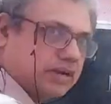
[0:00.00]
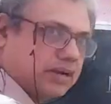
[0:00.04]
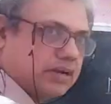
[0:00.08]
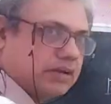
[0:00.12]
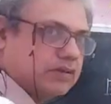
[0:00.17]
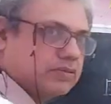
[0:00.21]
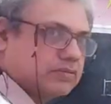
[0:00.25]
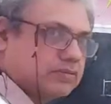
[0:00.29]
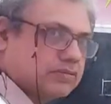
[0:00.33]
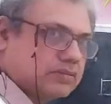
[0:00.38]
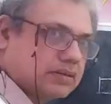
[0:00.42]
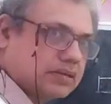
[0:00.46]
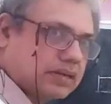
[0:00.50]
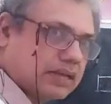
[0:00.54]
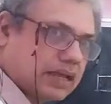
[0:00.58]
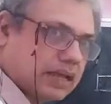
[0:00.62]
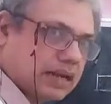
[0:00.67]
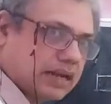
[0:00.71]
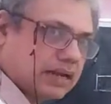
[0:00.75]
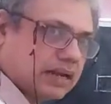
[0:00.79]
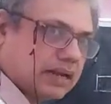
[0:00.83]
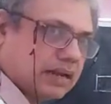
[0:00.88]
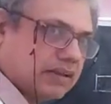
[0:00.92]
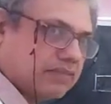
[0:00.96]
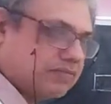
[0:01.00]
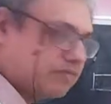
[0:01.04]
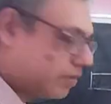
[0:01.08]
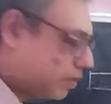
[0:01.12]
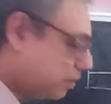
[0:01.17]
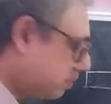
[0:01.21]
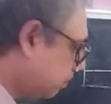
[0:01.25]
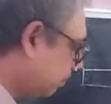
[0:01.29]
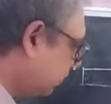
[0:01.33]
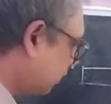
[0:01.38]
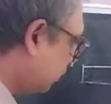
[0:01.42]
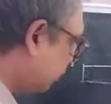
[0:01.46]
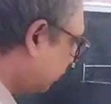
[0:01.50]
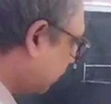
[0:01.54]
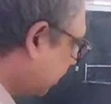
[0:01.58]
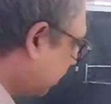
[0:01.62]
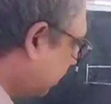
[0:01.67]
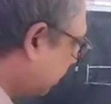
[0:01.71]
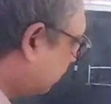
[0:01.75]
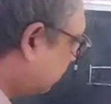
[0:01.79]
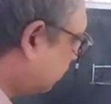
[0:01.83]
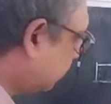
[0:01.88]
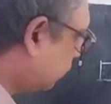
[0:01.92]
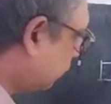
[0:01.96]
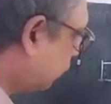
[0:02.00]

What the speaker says: deduce it directly from the way it is